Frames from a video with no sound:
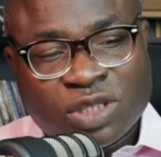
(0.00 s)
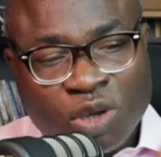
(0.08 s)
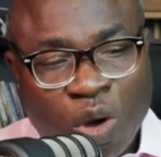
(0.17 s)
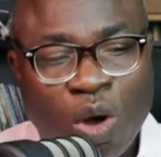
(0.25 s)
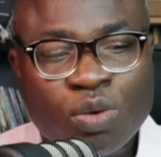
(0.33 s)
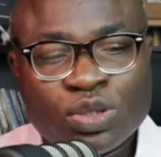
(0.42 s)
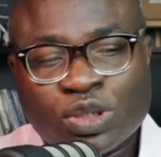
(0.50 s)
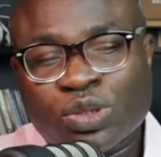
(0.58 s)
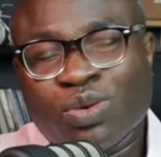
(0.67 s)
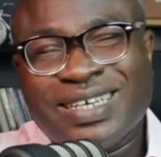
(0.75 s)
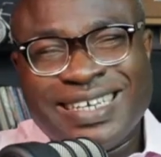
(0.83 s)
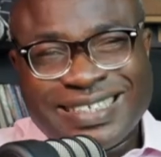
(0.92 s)

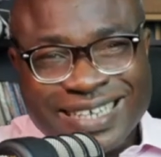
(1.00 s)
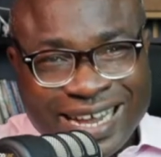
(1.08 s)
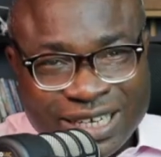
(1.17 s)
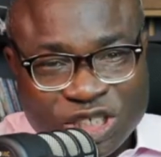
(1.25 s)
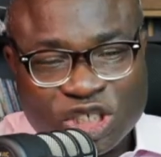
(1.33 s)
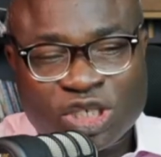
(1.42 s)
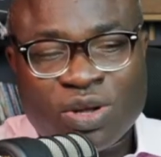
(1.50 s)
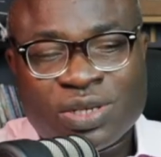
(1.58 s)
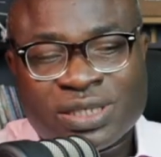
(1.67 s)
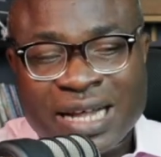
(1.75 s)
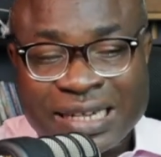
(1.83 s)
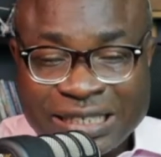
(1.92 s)
Also, it
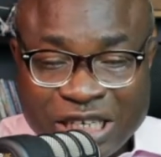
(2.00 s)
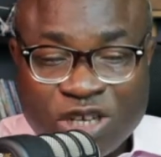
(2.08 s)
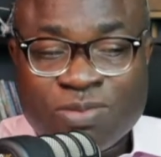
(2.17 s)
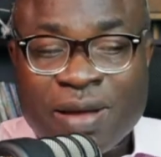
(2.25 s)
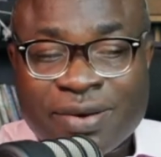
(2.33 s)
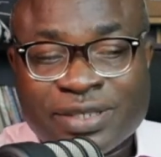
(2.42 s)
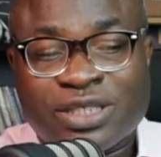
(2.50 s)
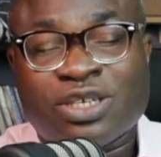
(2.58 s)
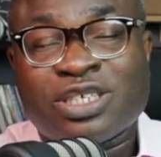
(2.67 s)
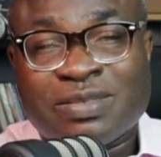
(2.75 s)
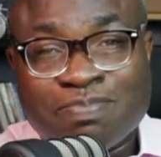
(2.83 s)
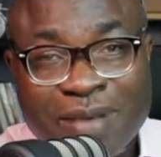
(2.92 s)
ensures that human
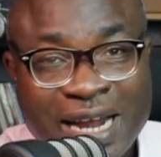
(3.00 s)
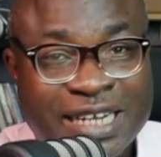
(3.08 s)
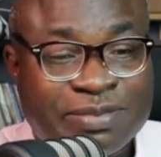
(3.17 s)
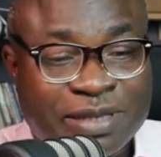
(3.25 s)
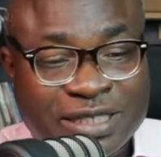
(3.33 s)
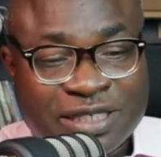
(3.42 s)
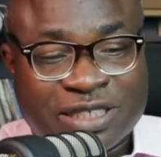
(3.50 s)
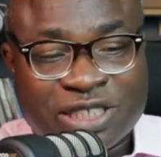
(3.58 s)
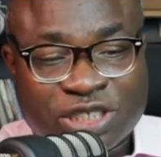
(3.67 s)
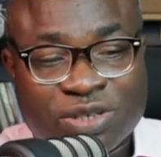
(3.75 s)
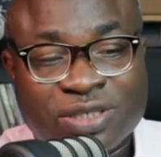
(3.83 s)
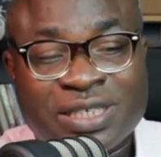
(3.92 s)
resource management
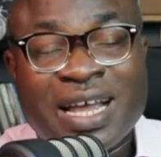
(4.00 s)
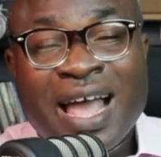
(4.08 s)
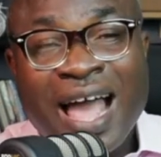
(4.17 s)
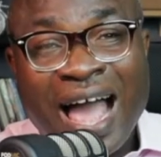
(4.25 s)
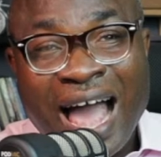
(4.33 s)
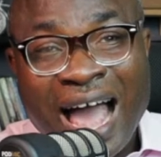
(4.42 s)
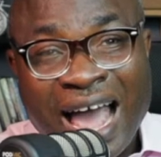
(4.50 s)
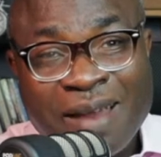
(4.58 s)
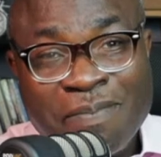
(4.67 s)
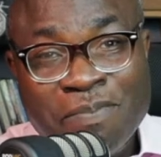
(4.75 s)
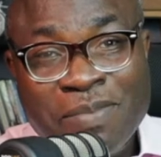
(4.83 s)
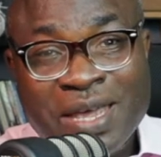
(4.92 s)
decisions are
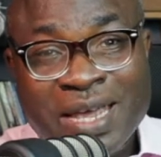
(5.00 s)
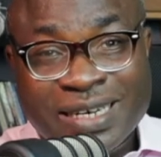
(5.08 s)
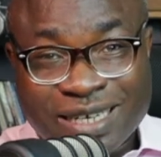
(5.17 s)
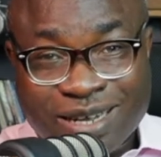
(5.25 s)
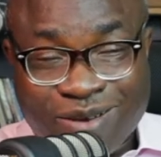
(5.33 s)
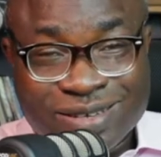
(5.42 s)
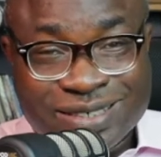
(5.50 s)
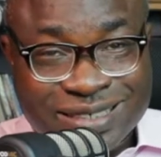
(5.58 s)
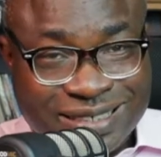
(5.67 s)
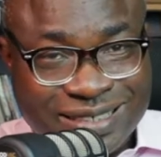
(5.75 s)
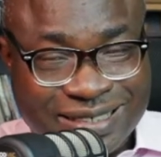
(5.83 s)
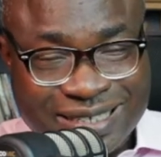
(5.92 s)
made
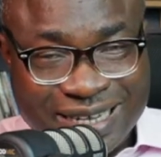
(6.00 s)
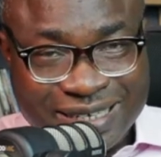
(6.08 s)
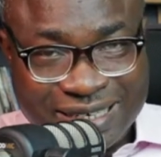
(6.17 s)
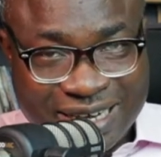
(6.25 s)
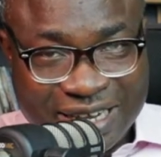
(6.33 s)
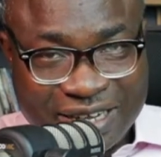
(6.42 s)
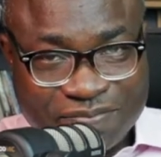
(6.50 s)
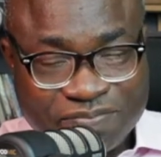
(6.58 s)
consistently.